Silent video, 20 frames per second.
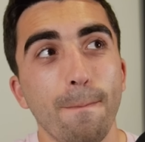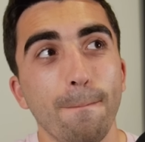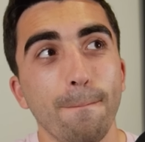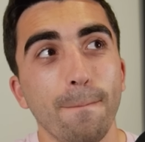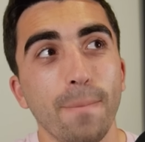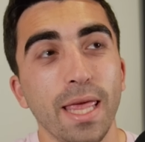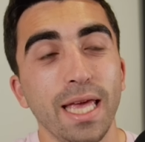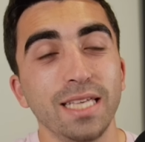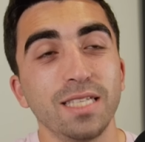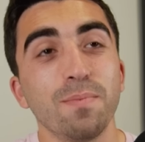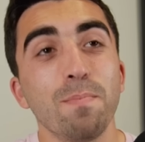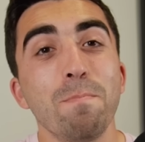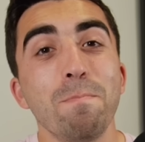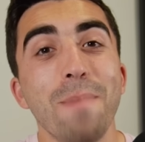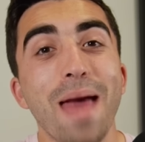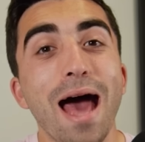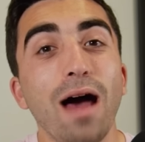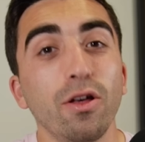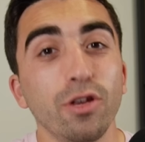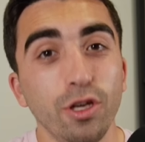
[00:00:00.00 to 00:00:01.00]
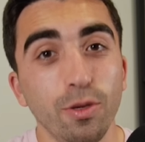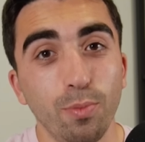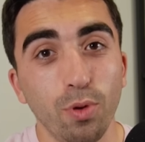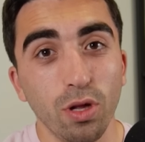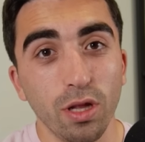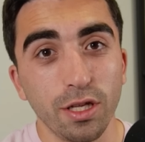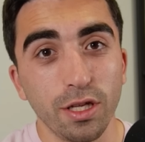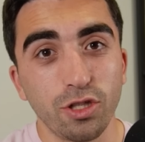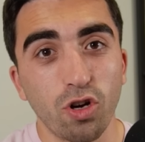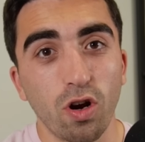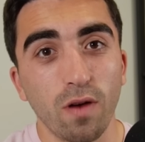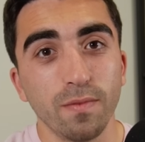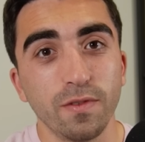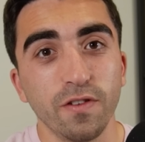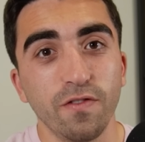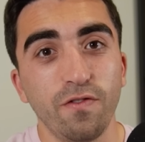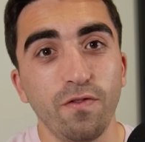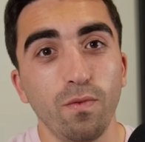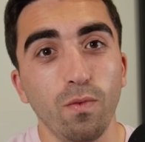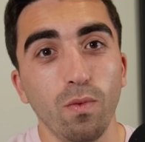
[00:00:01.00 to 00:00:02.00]
is malleable in terms
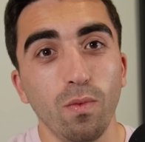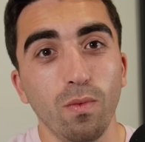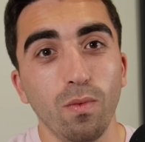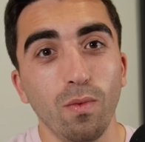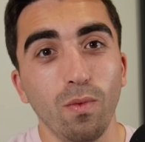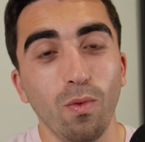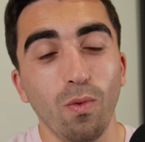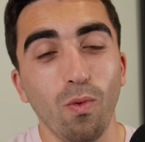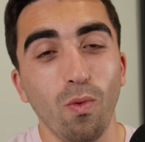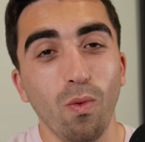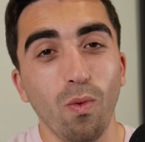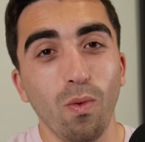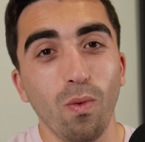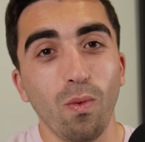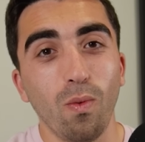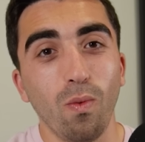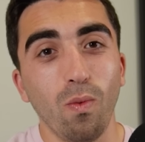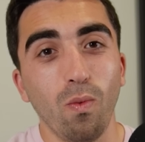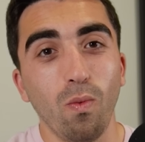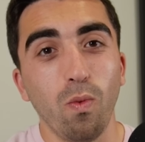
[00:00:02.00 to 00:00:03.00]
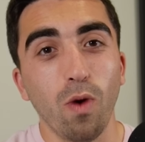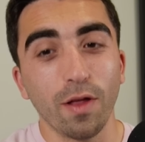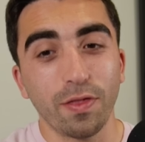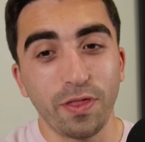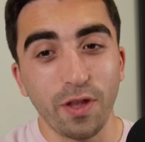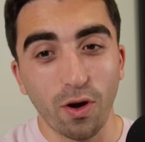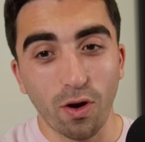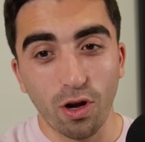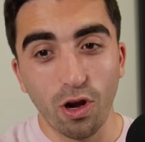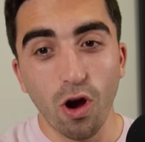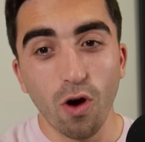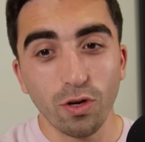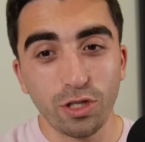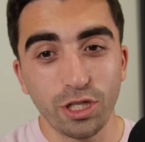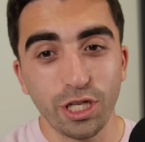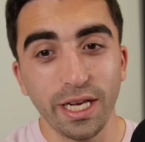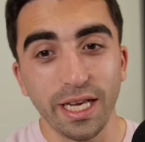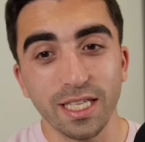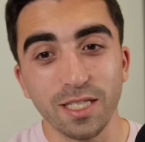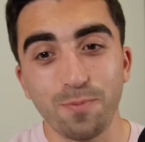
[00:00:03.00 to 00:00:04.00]
of what their
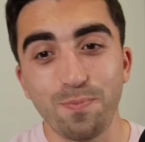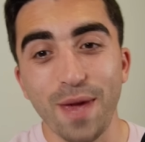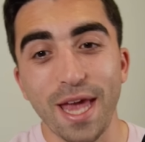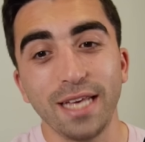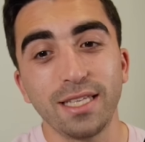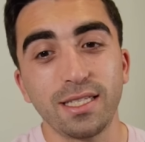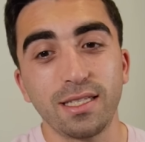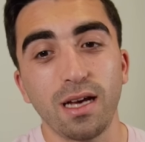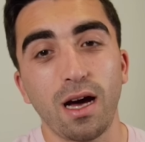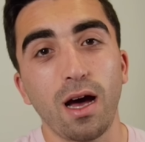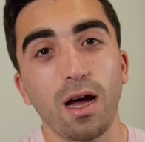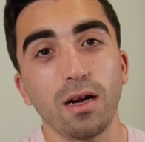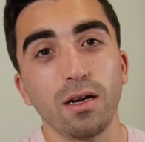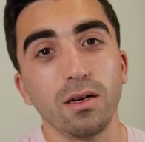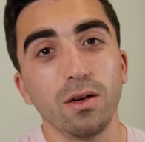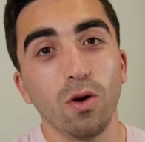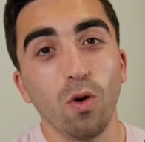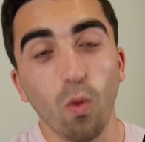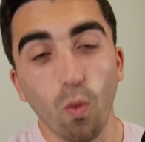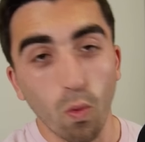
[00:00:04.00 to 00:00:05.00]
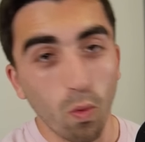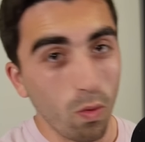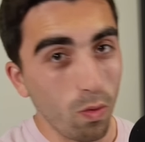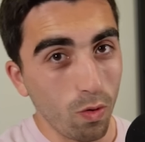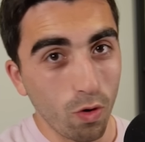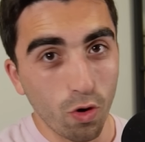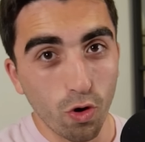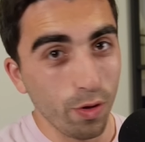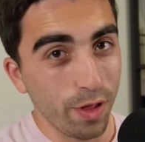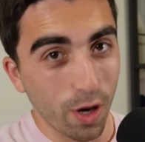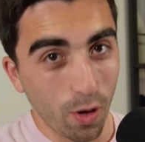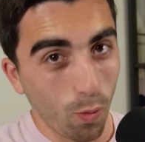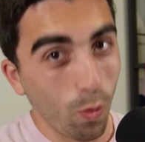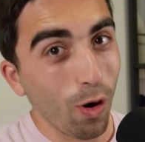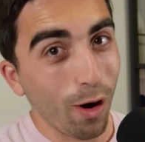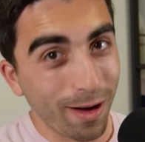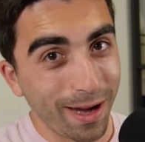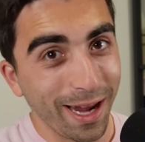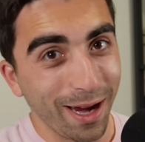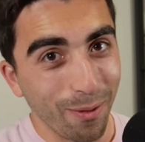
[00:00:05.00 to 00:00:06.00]
coaching is based on who they're
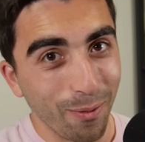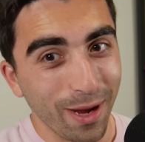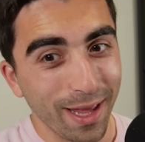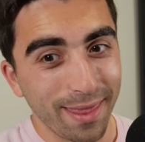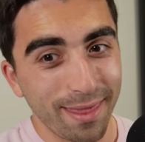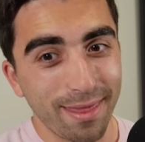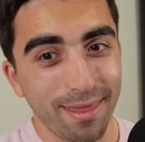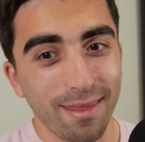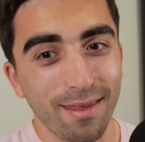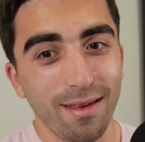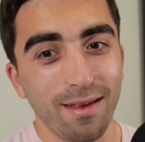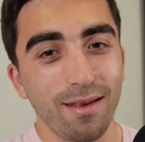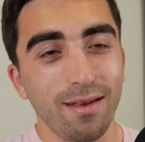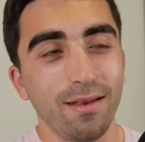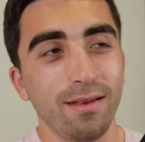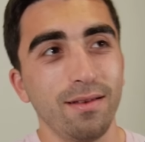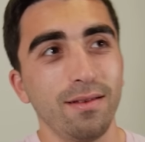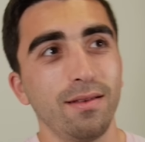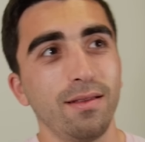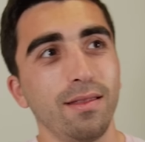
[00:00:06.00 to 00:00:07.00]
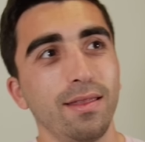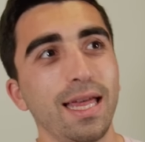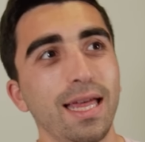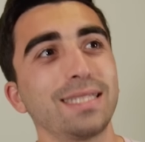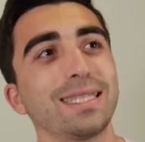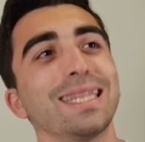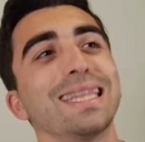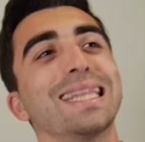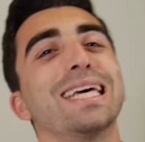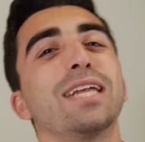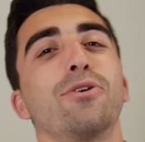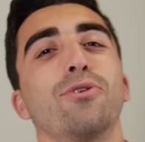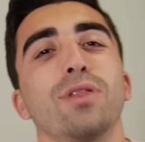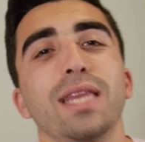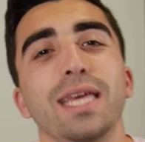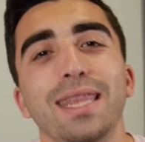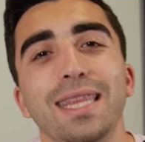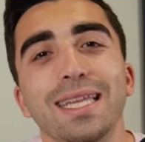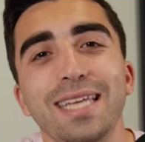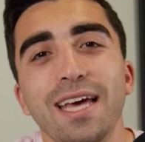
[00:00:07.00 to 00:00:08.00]
working with. That's
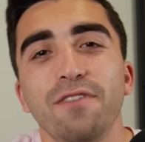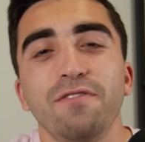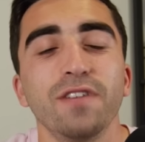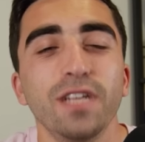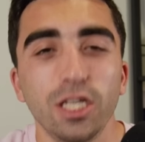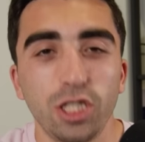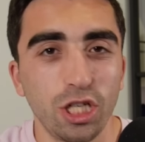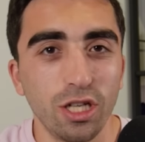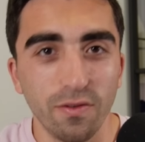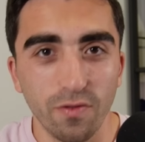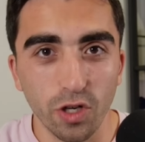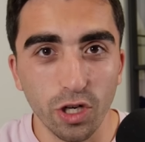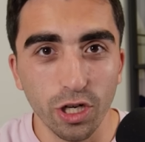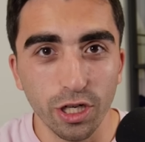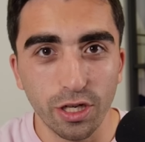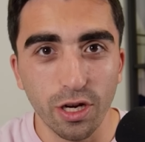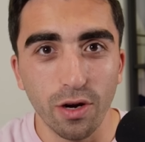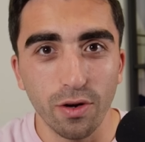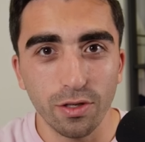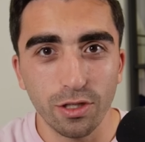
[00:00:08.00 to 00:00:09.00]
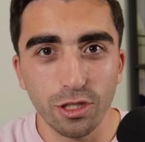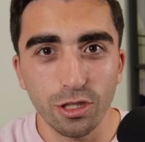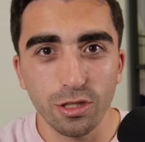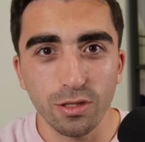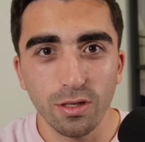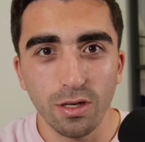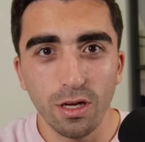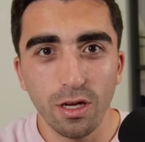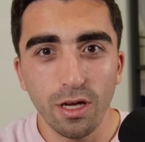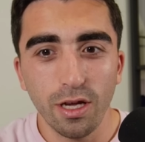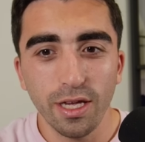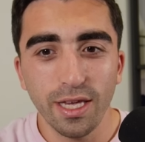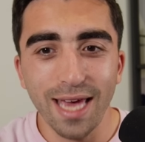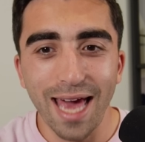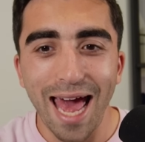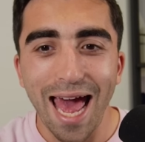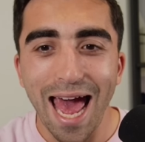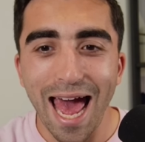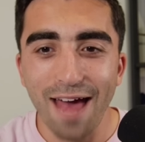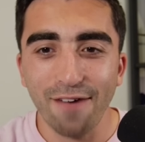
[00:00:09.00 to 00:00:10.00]
literally the definition of a good coach. You
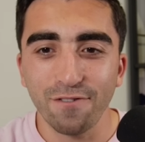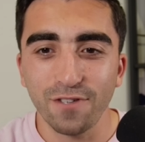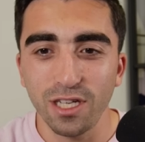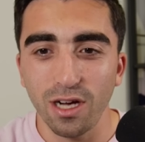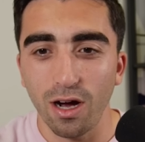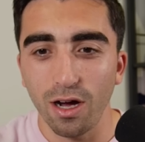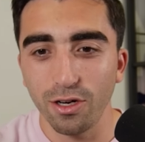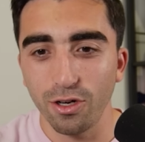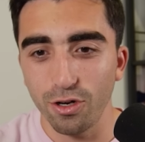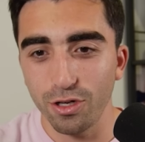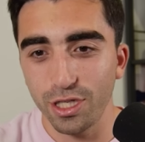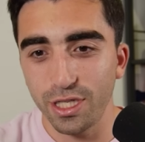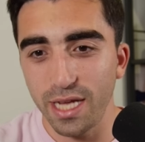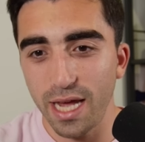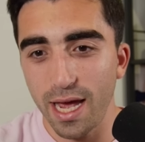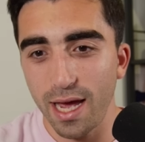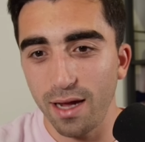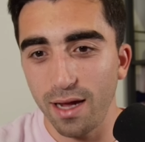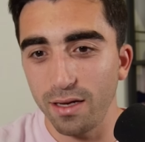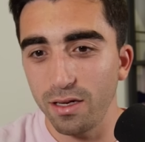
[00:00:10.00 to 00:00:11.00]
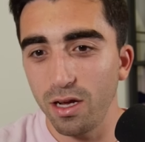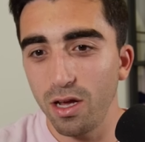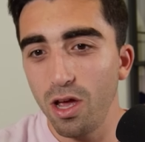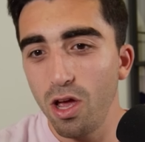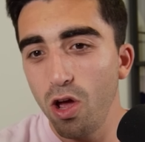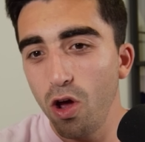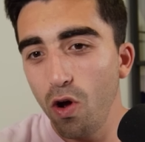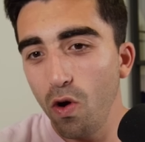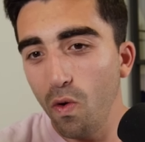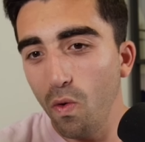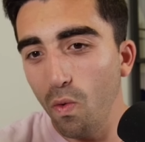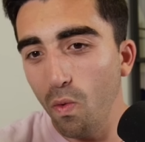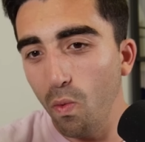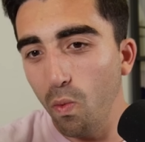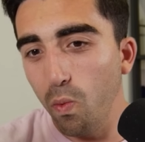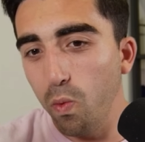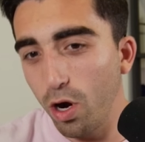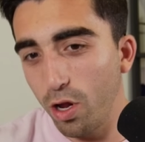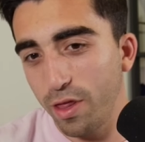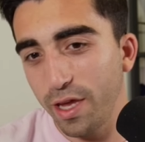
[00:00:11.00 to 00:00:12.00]
have to understand,
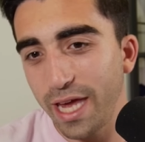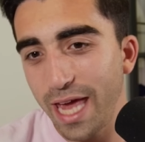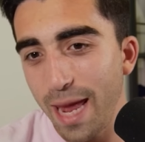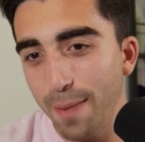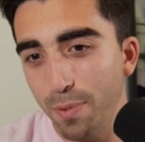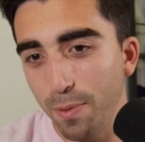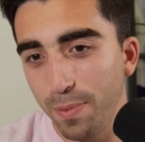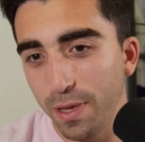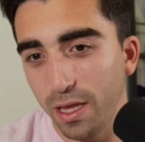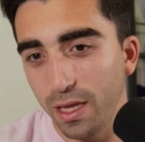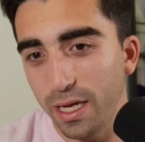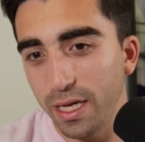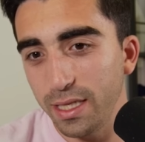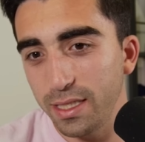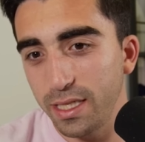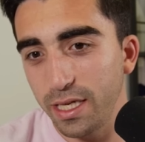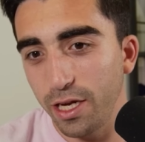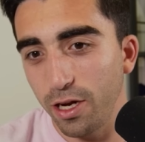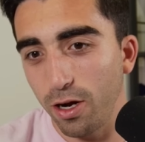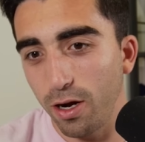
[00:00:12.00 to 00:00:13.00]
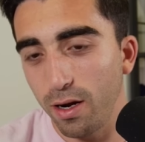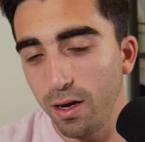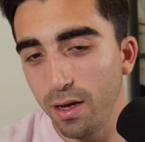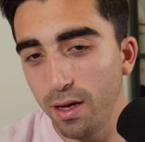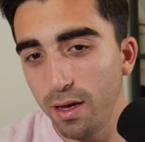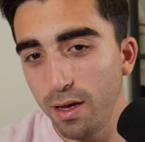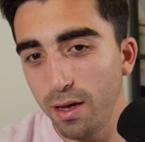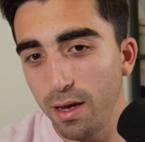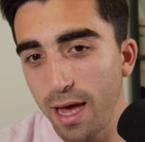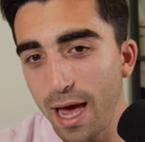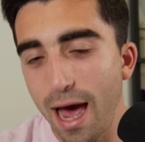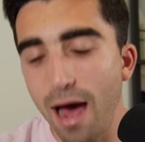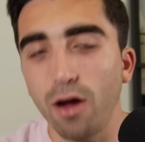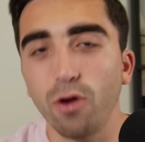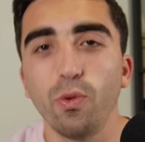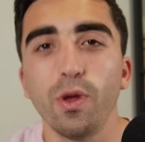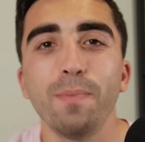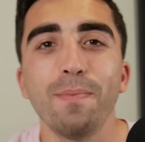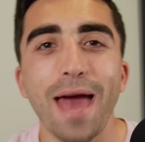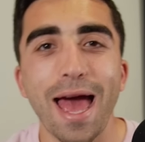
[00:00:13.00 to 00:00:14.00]
what are the capabilities here? How do
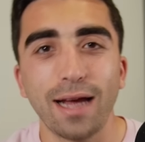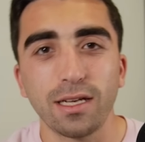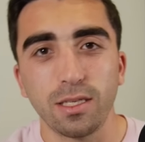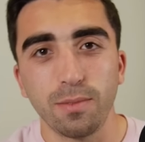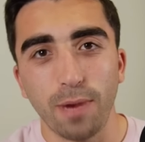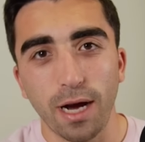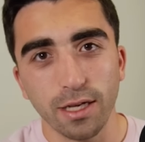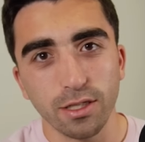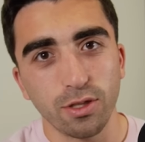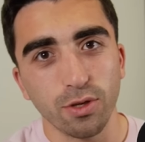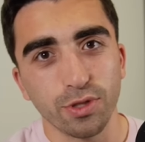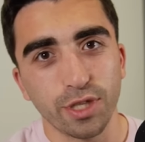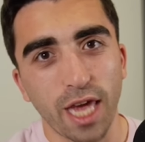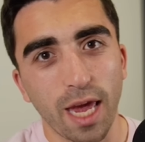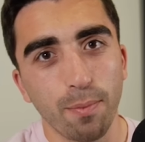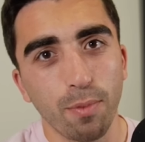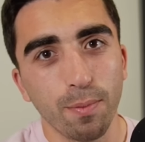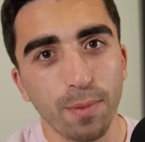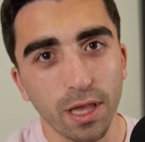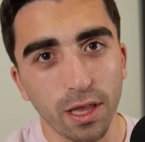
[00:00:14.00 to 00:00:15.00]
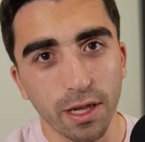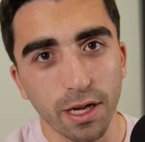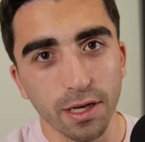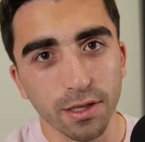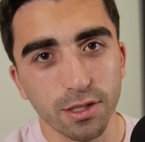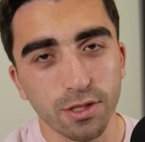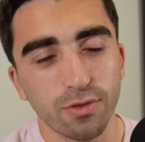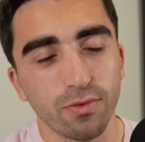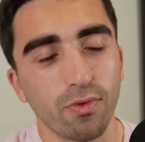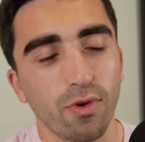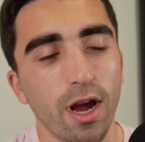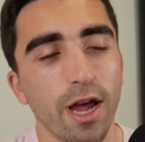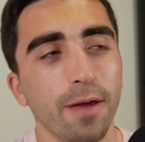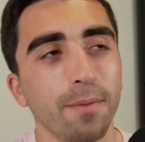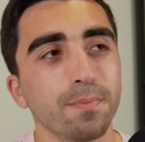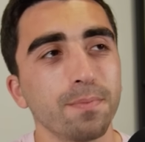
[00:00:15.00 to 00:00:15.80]
we maximize those capabilities, right?